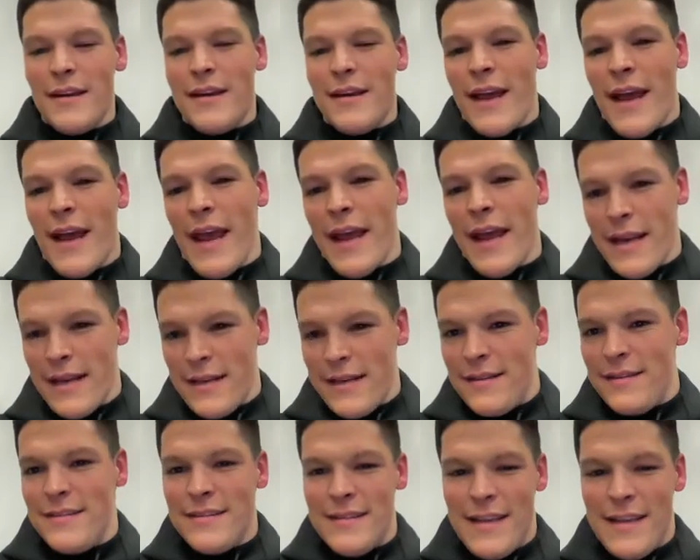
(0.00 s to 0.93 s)

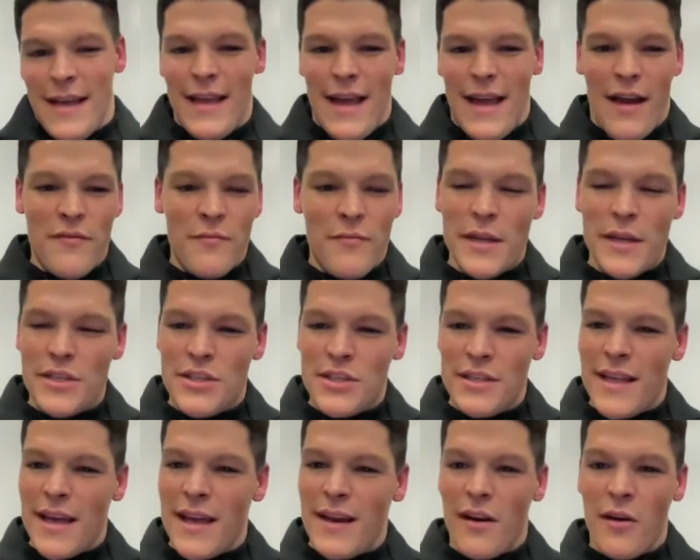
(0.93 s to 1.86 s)
And that I've
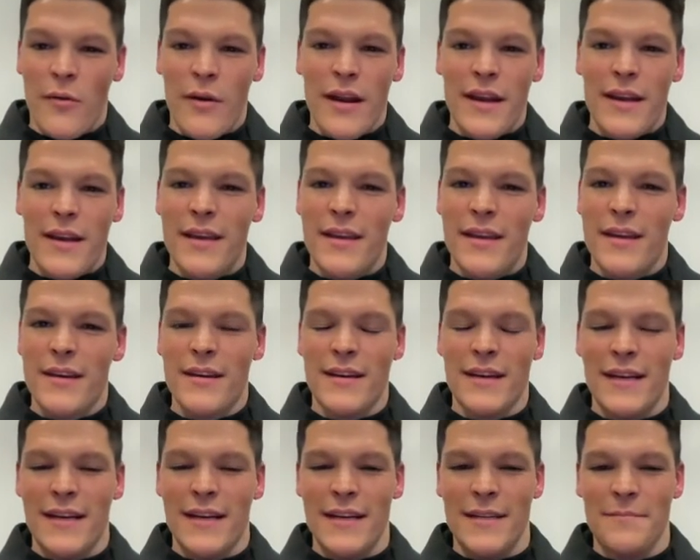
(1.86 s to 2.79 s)
mentioned that already.
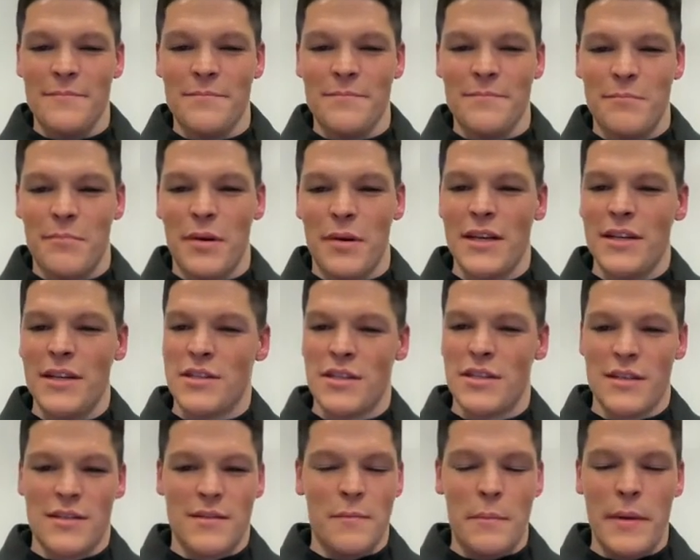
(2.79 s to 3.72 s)
But it's
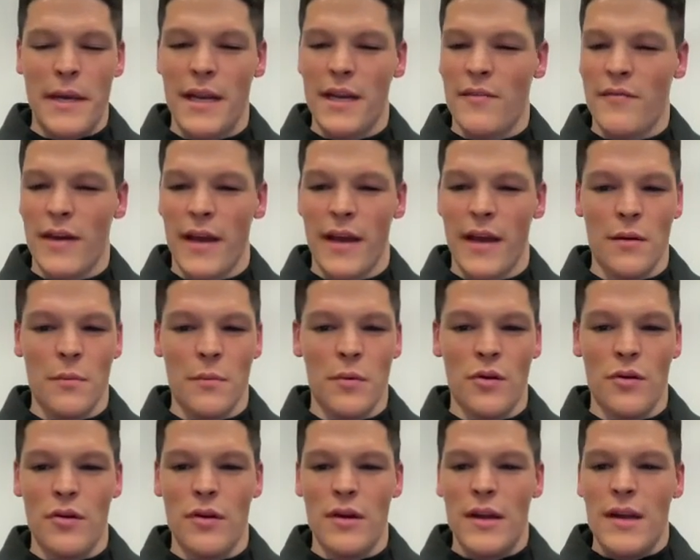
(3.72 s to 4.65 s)
just being
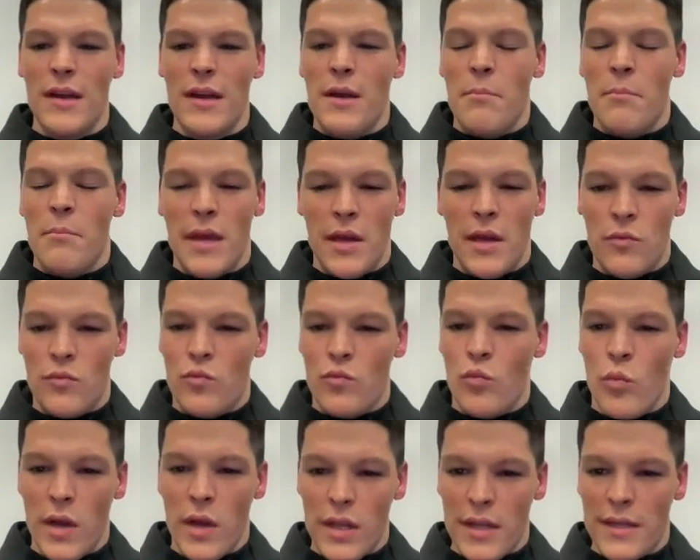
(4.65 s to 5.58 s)
available,
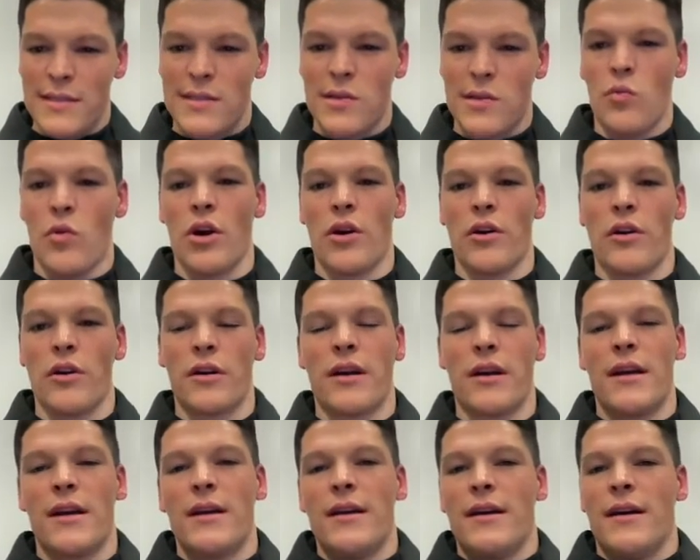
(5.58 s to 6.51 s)
being willing to work.
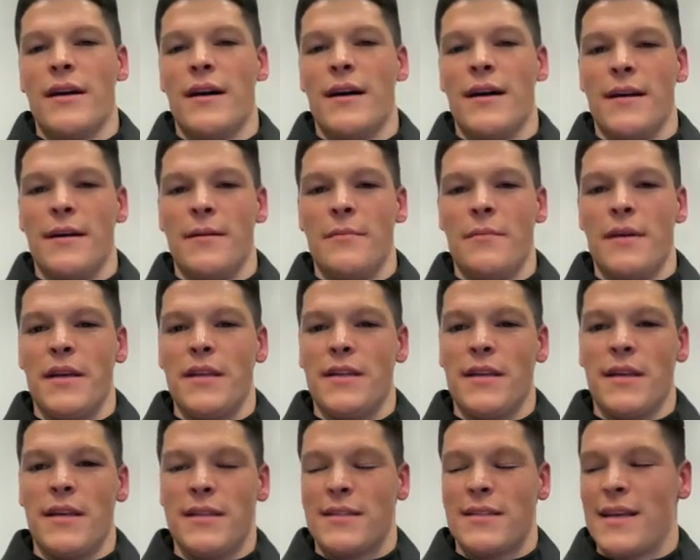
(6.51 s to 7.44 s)

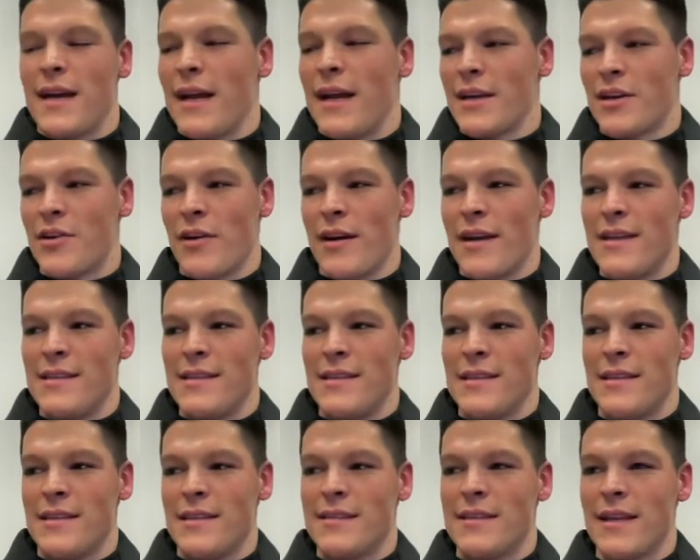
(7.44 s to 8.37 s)
It's kind of
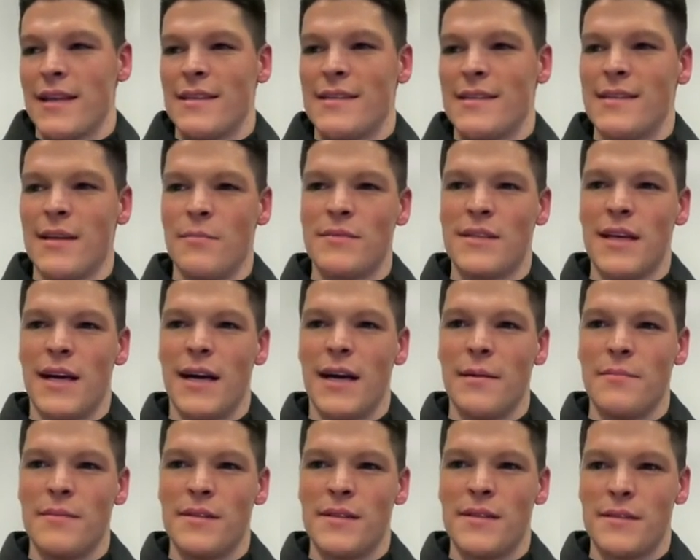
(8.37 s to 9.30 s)
crazy because like
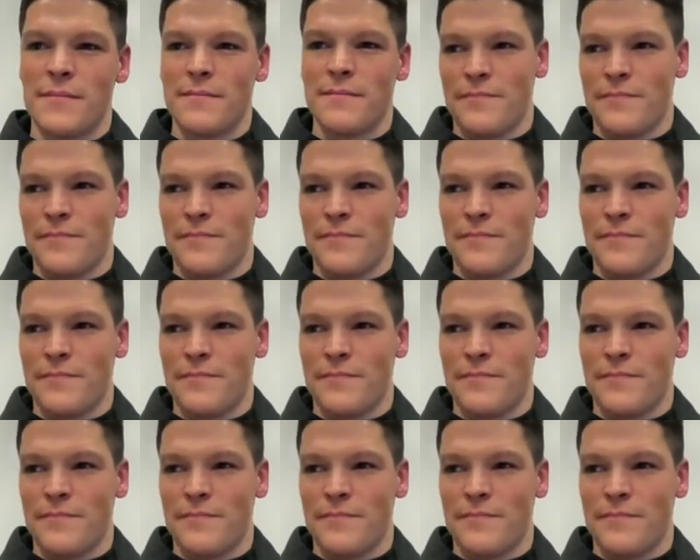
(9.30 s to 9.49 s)
sometimes